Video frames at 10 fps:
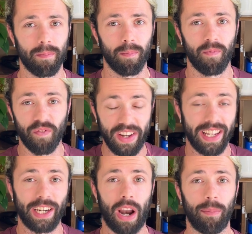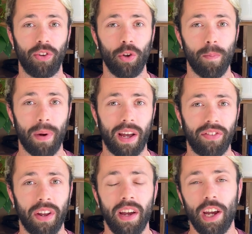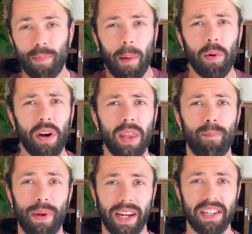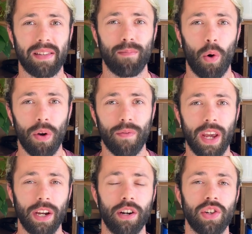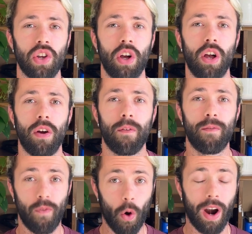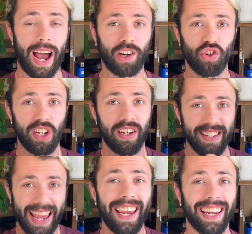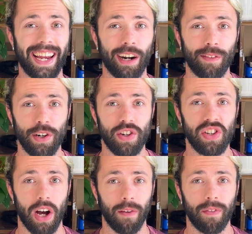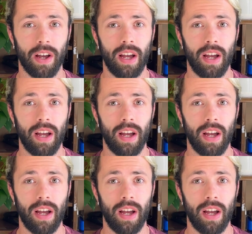feeling your absolute best is probably one of the biggest motivators for actually taking care of yourself.